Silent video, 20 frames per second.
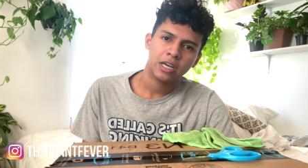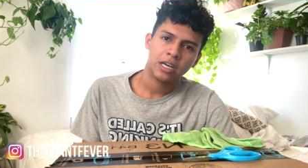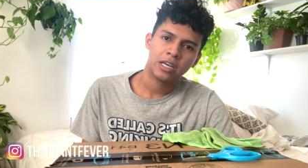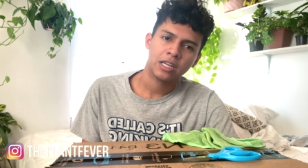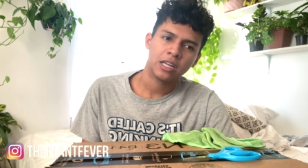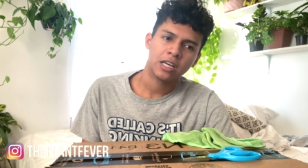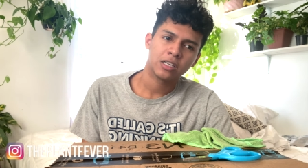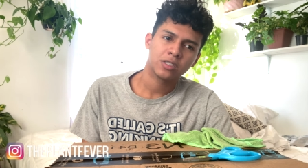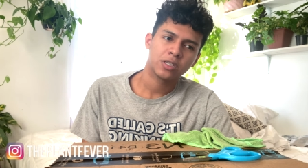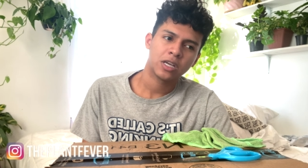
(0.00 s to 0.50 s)
It
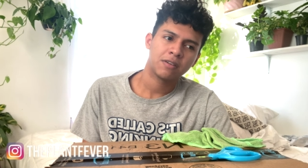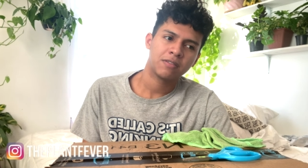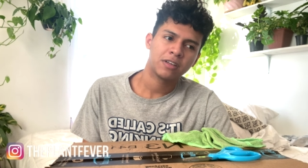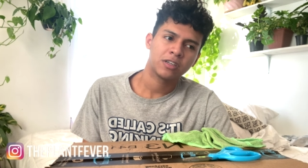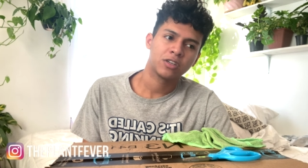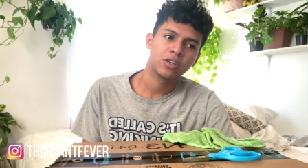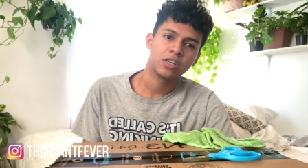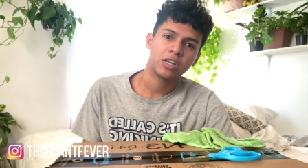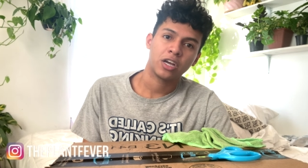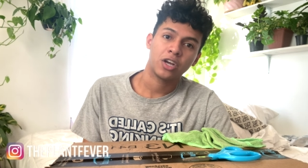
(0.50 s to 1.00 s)
likes to have
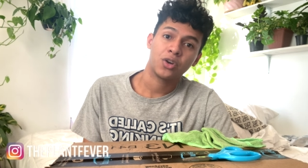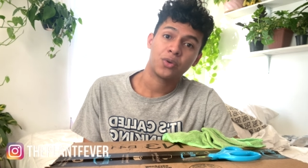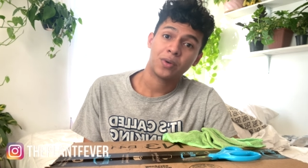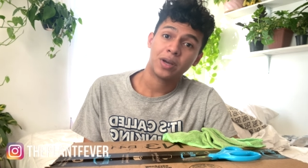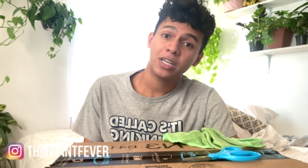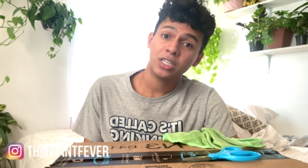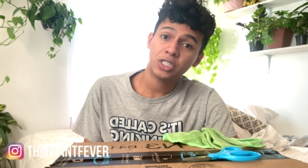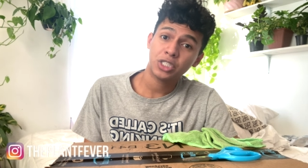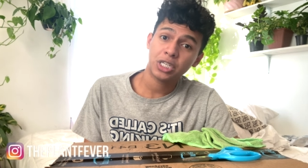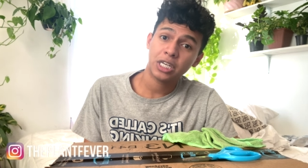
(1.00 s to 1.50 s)
like good
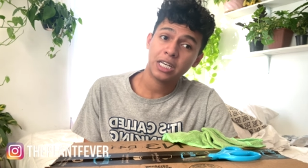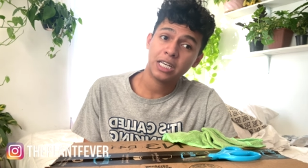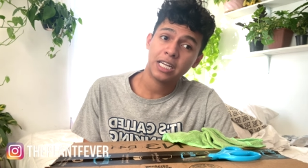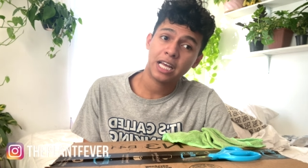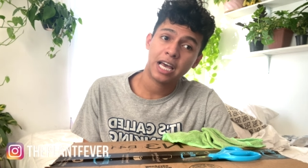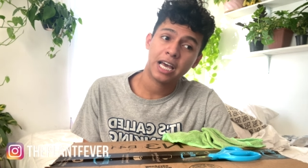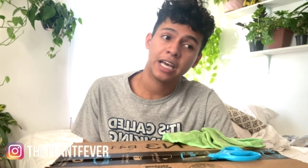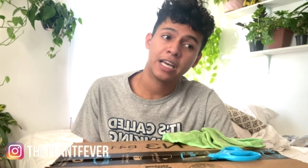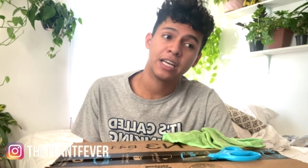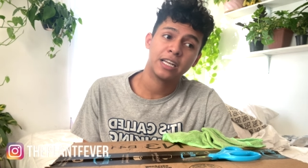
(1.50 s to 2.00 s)
aeration
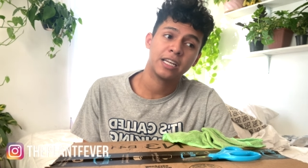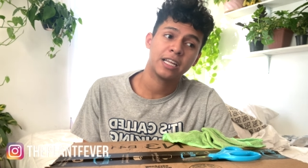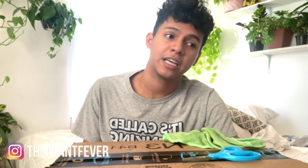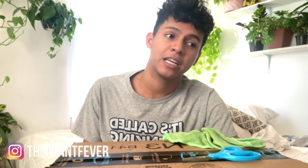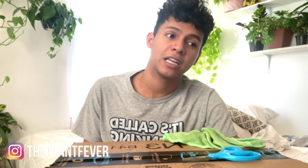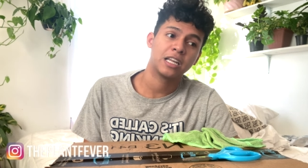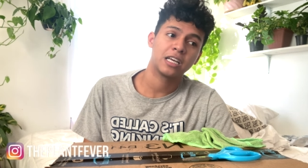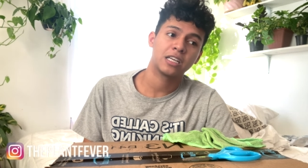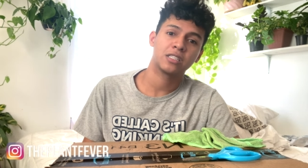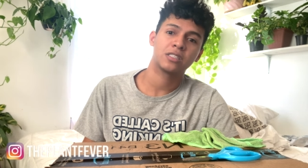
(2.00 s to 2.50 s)
and it
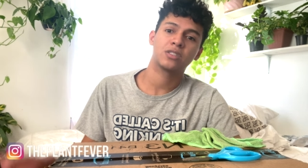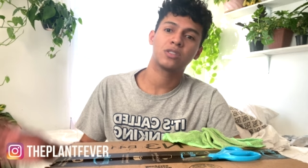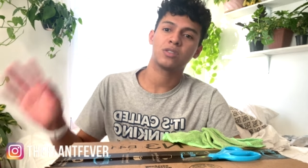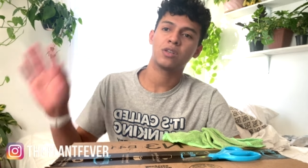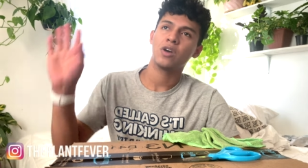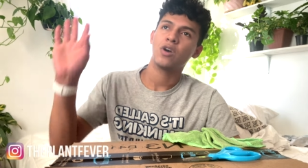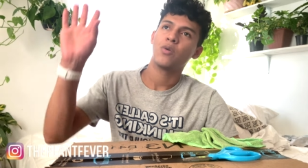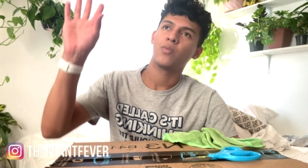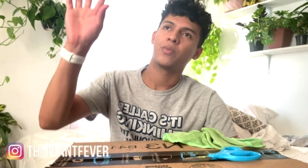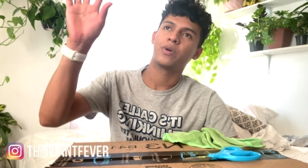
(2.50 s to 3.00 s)
likes
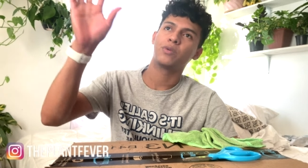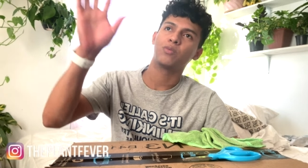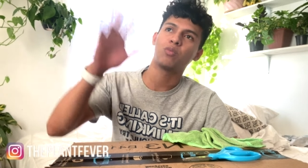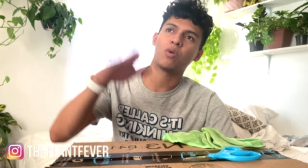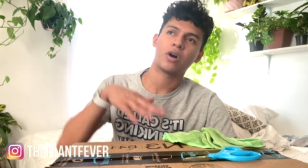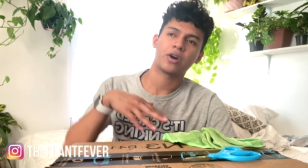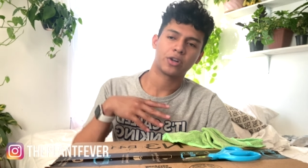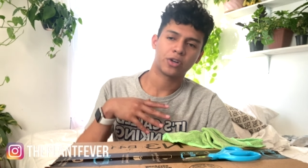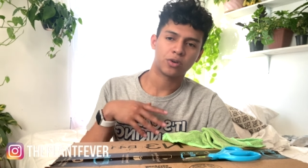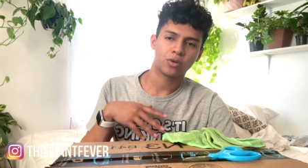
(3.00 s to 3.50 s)
when
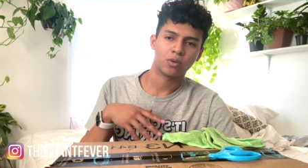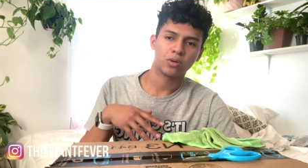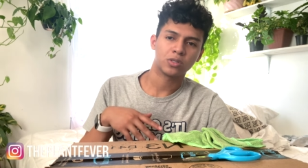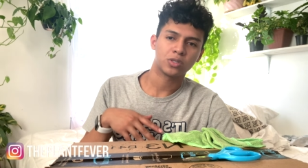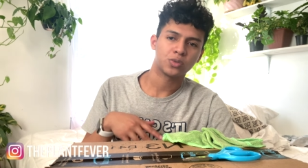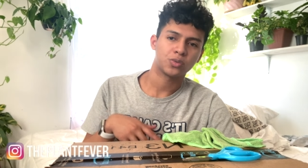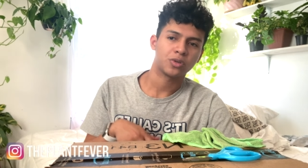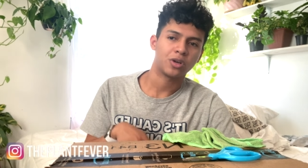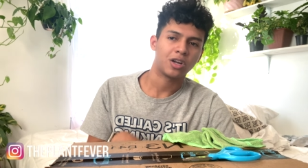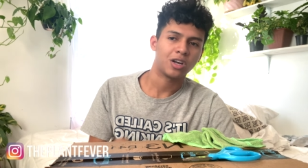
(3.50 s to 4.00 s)
water
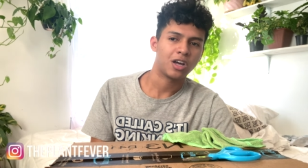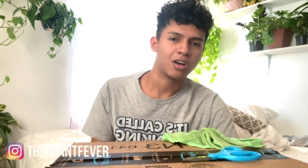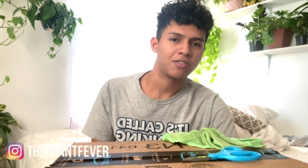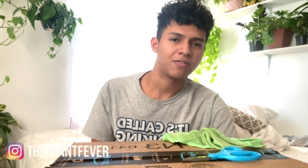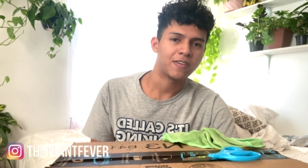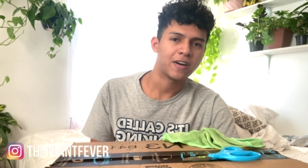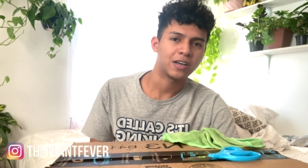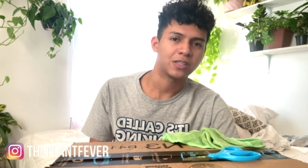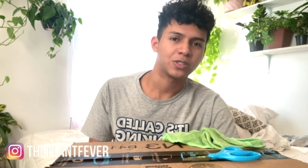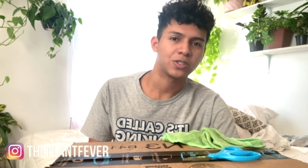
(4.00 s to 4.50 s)
goes through a lot
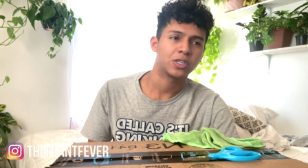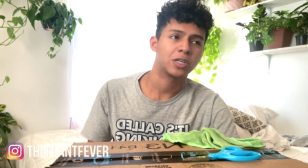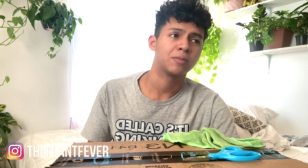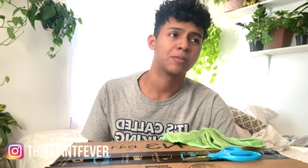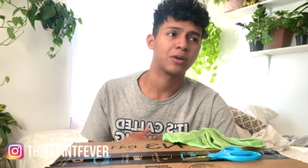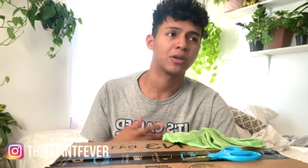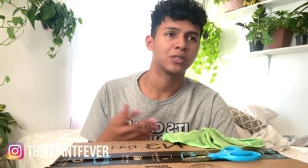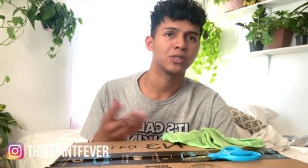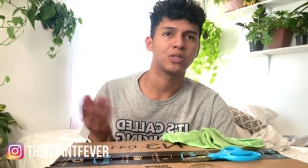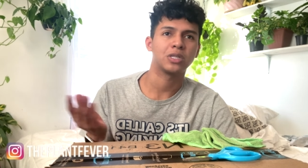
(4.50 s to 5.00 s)
faster
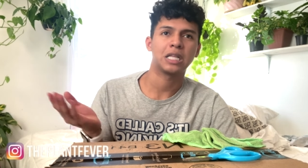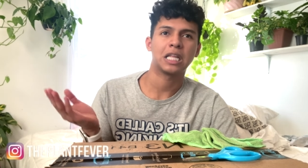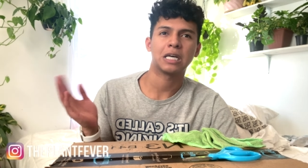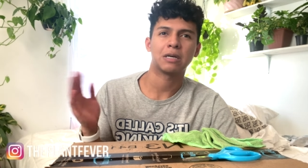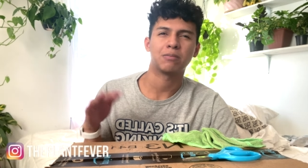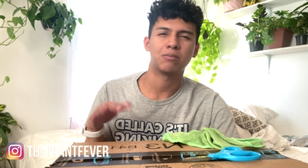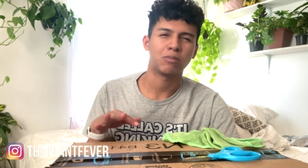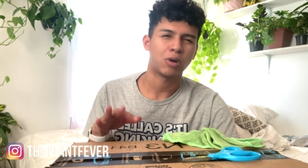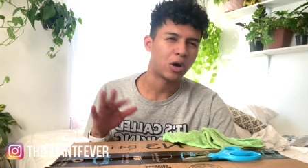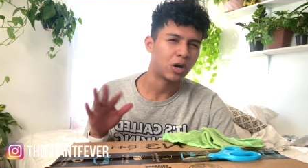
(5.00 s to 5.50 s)
compared to
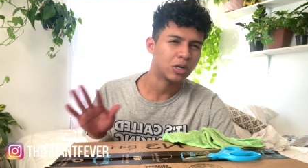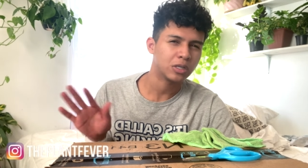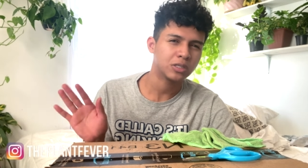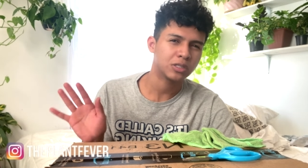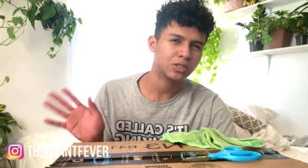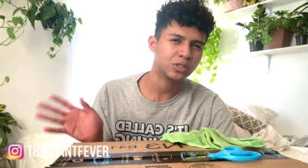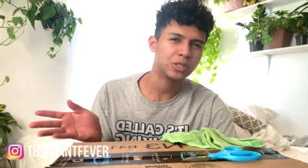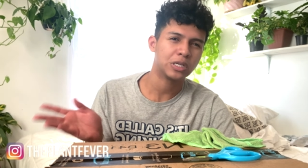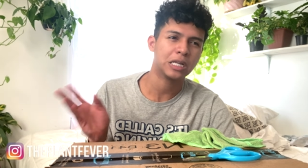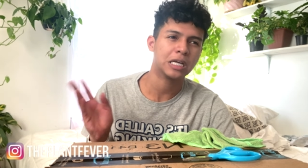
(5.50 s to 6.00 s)
like
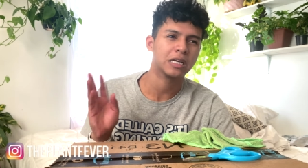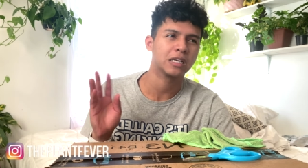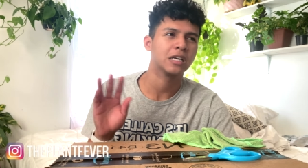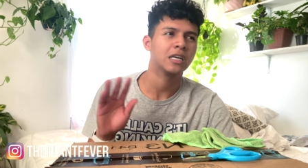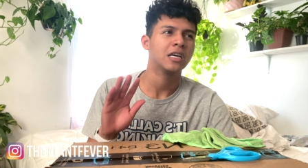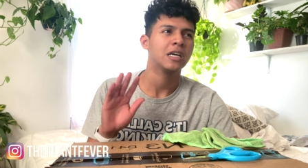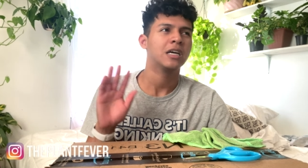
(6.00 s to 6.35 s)
moss, you know, like